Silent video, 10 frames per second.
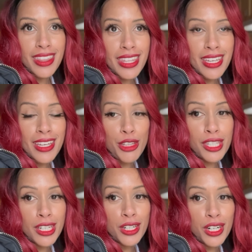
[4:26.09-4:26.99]
the
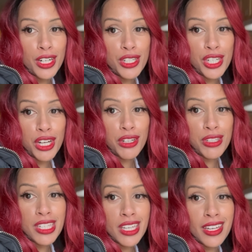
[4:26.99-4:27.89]
theater to go
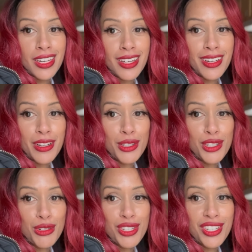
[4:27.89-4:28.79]
see
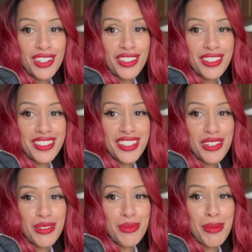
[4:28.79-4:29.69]
Dune 2,
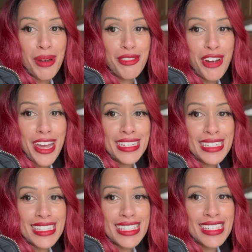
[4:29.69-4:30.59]
to meet my
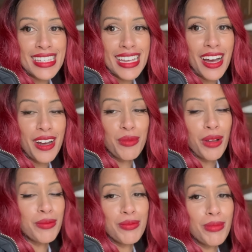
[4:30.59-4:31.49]
friends,
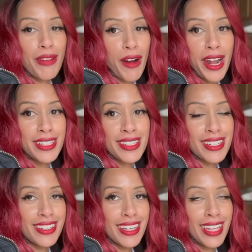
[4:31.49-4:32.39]
well, my
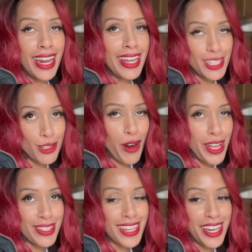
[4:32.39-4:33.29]
friend and then his friends.